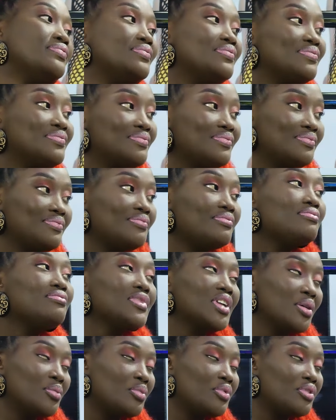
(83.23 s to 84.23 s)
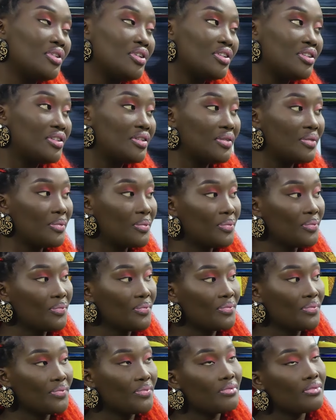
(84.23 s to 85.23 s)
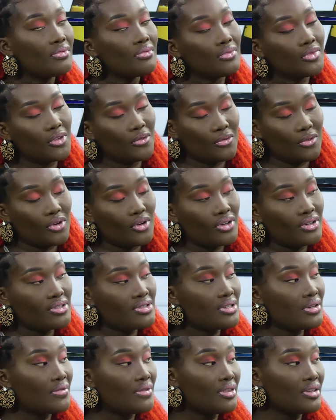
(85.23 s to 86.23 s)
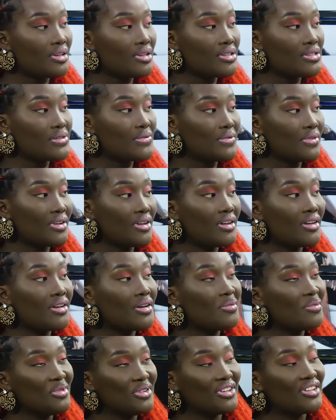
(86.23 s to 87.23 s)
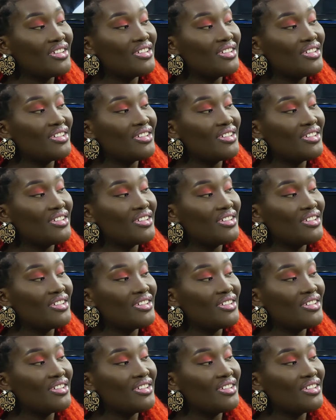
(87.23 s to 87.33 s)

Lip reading: Hope you're good. Is everything all right? You're kicking, right?